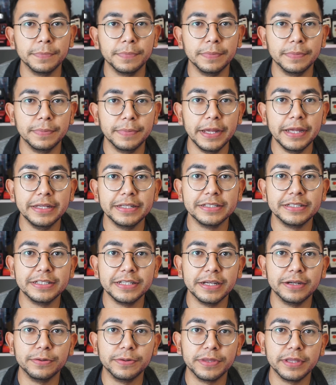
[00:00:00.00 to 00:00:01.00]
Hey, it's
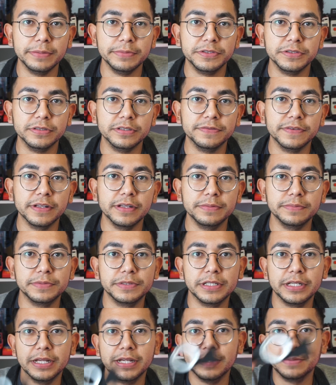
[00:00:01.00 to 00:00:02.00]
Diego with Aim Shoot Develop.
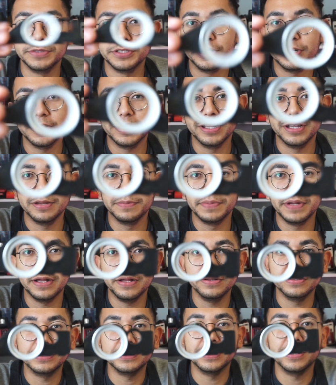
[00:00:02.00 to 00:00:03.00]
Today I'm talking
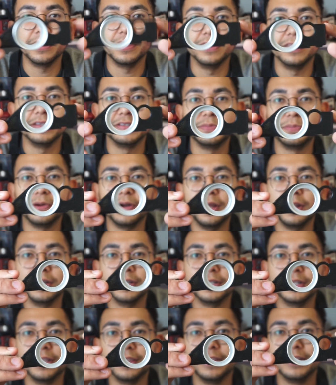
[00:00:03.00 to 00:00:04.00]
about this
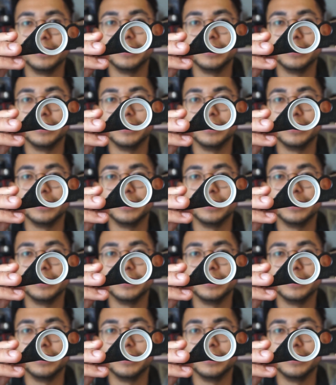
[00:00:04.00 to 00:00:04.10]
product. This